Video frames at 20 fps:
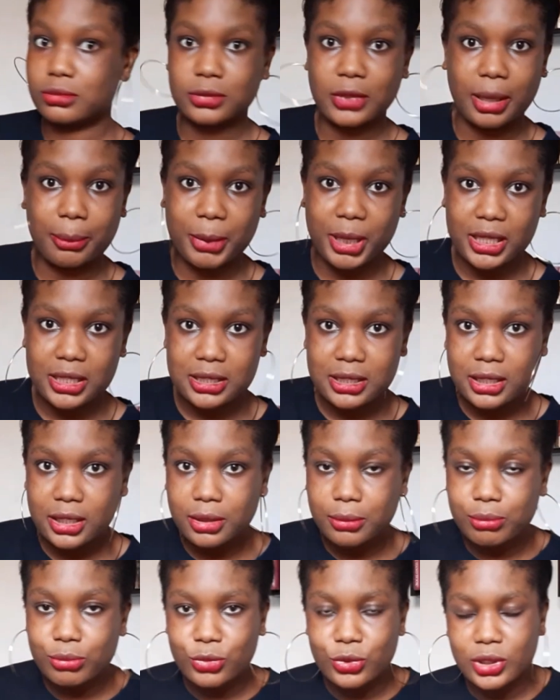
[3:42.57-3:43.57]

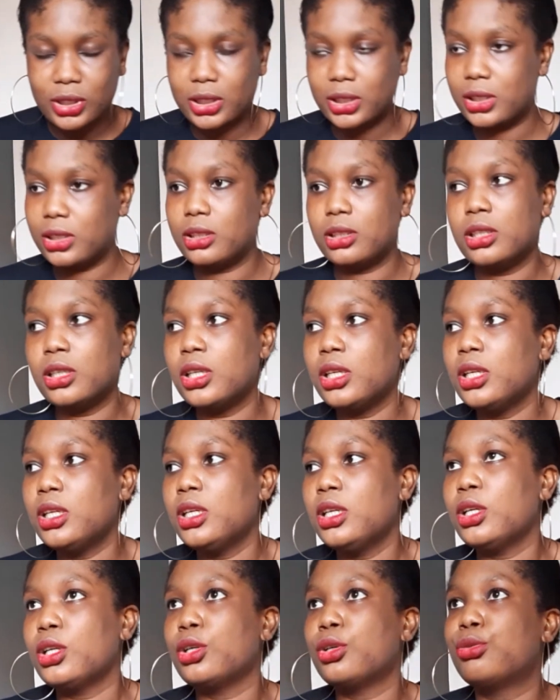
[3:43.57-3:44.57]
amazing, really
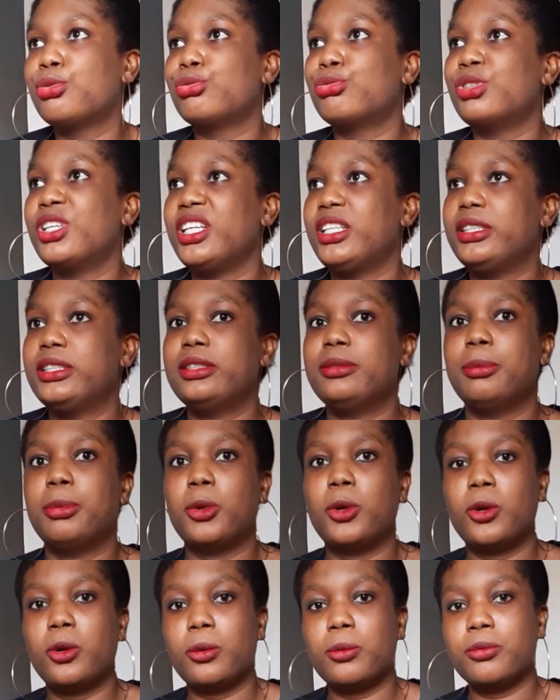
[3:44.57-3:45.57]
great,
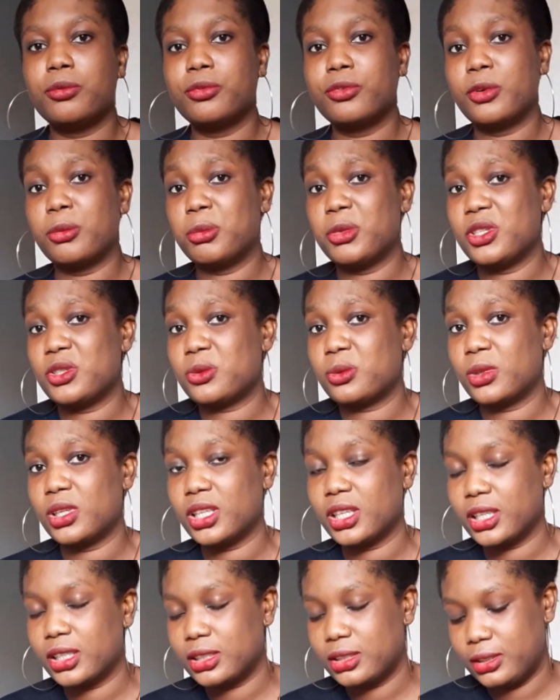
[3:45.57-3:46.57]
but for me
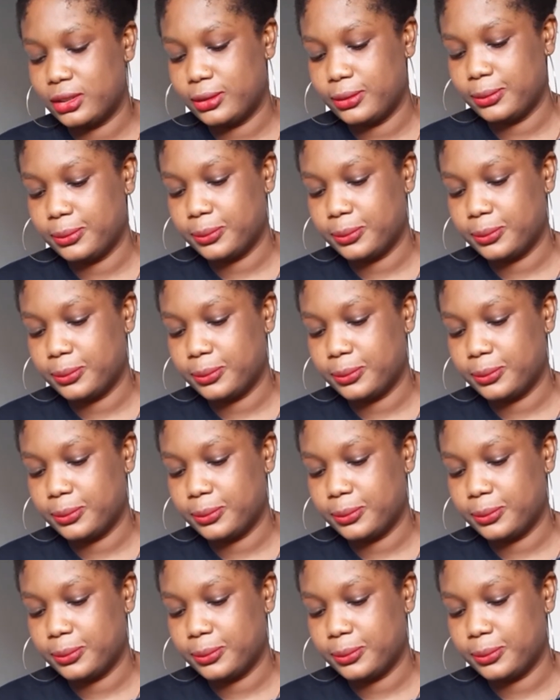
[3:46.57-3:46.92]
it's it.